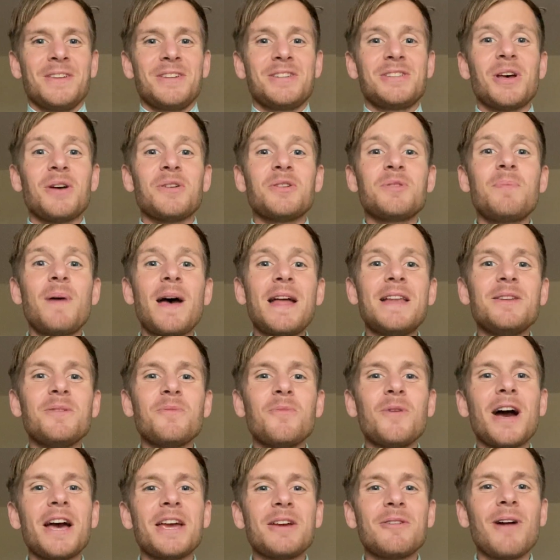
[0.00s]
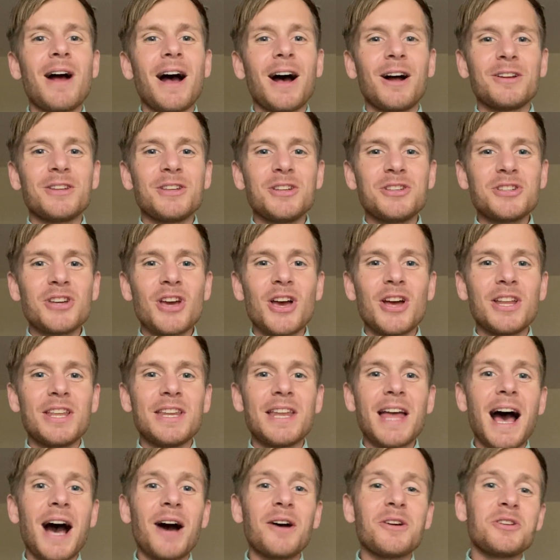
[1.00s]
So depending where you're at on your journey
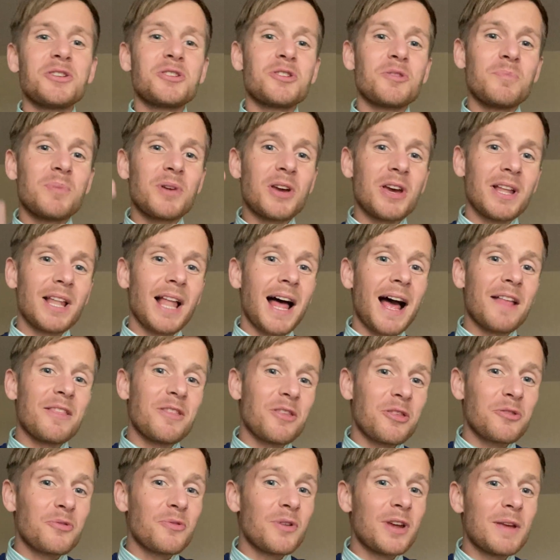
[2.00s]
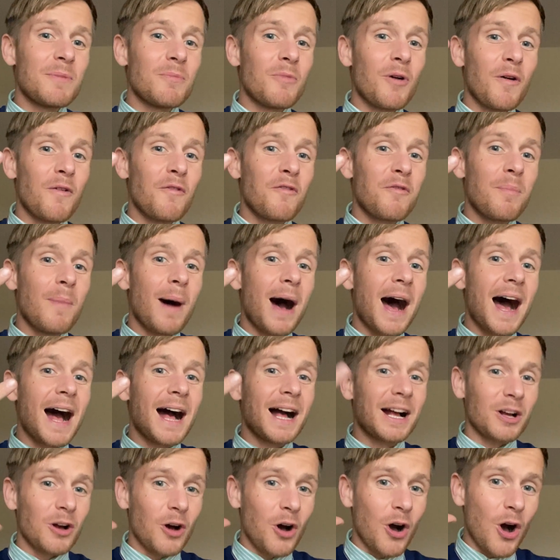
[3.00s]
now, you should be at like the 3-month
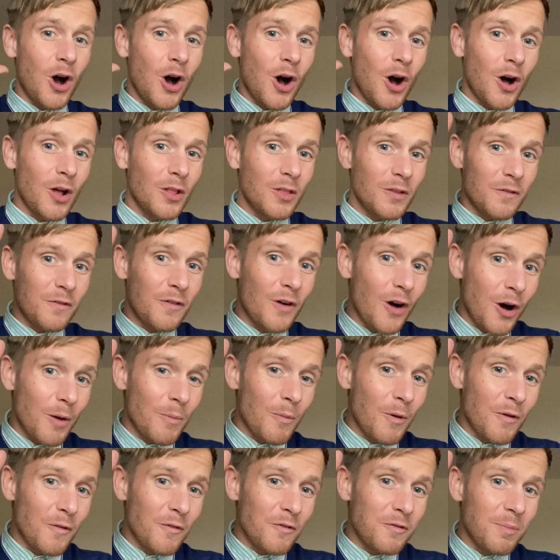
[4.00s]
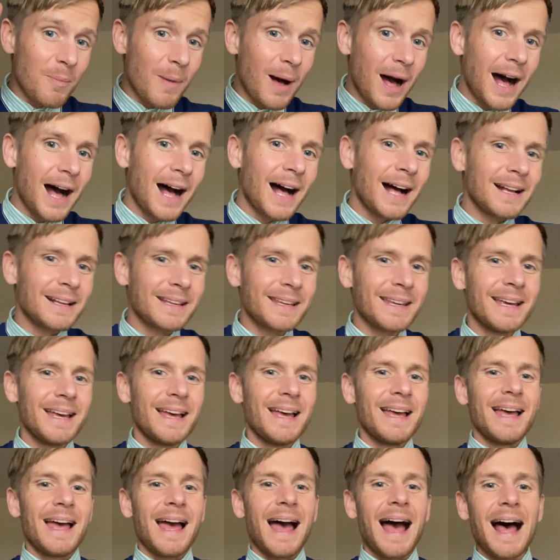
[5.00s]
mark or the 4-month mark,
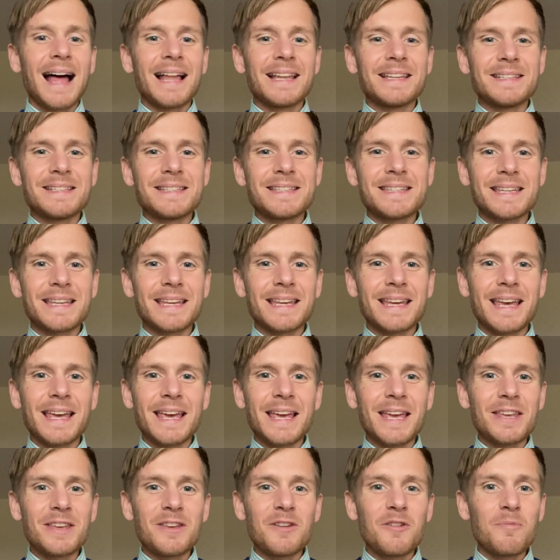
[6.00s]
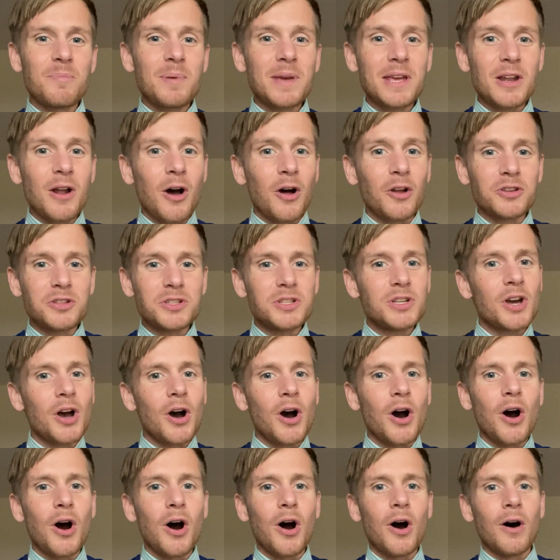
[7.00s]
and you've been on
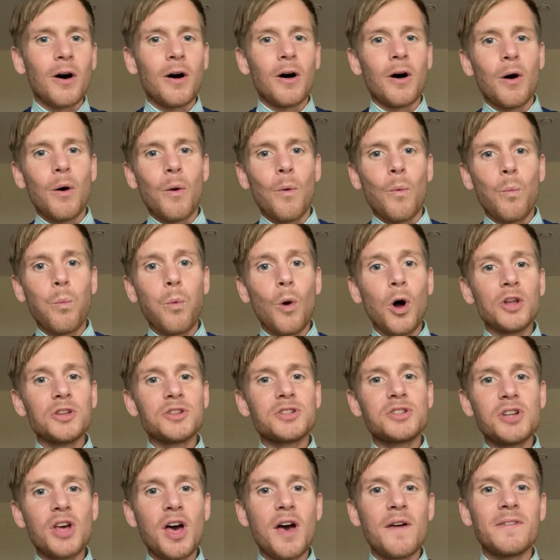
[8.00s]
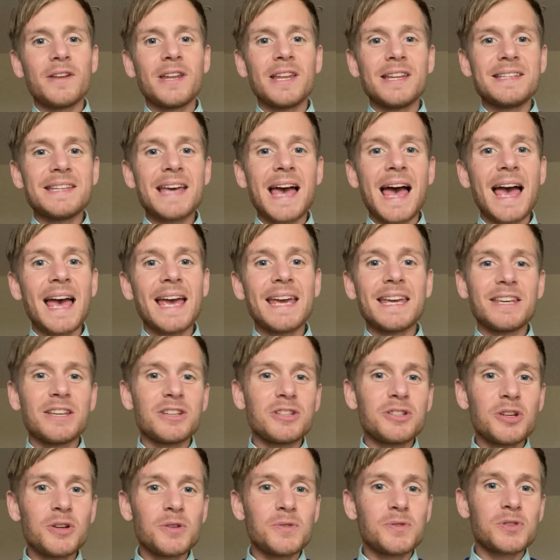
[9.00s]
your 1 serving a day,
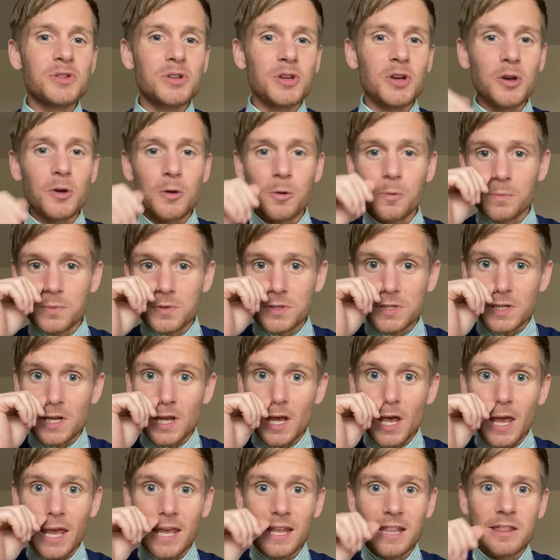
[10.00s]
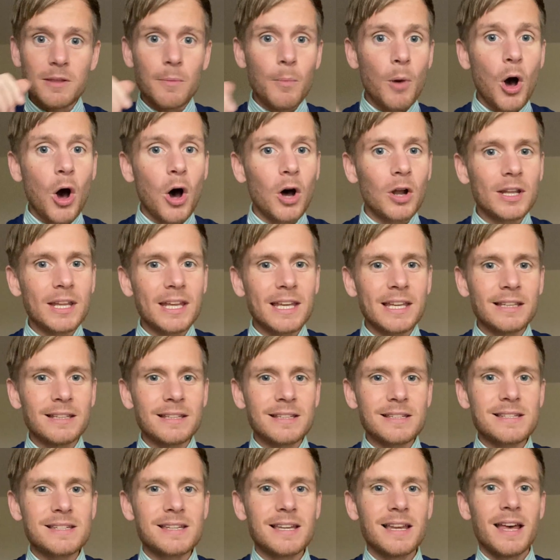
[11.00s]
your 2 scoops in the
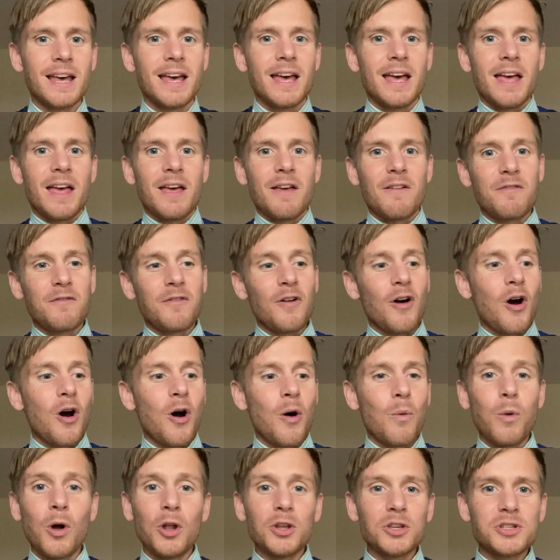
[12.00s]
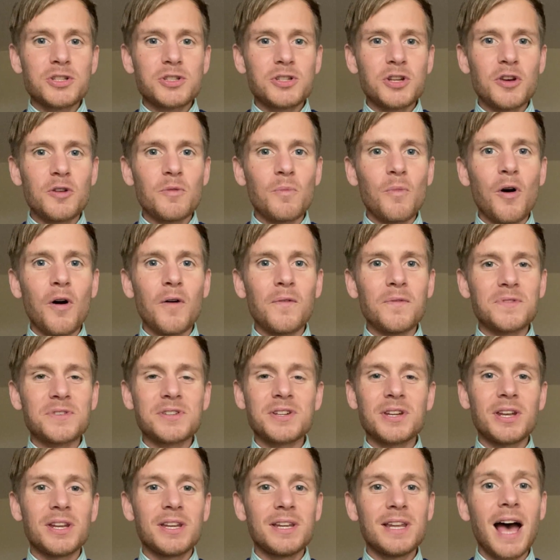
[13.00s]
mornings for 1 to 2
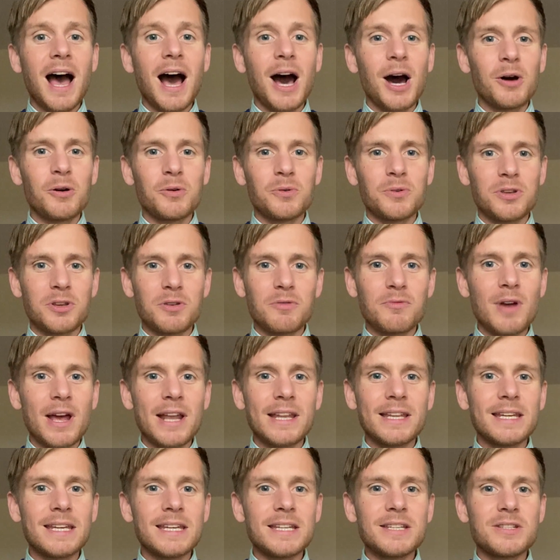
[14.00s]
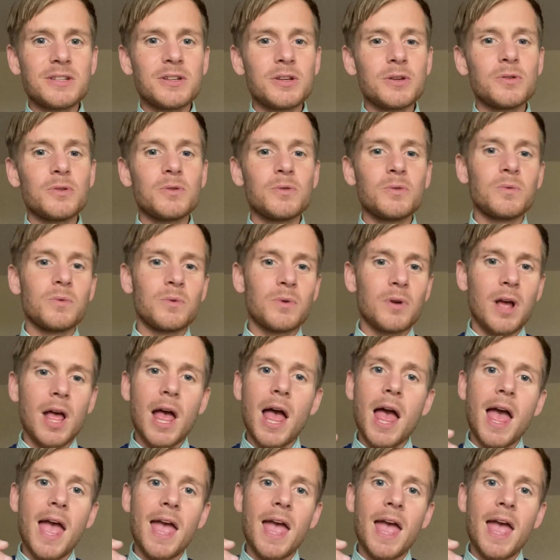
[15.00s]
months, and now you're ready to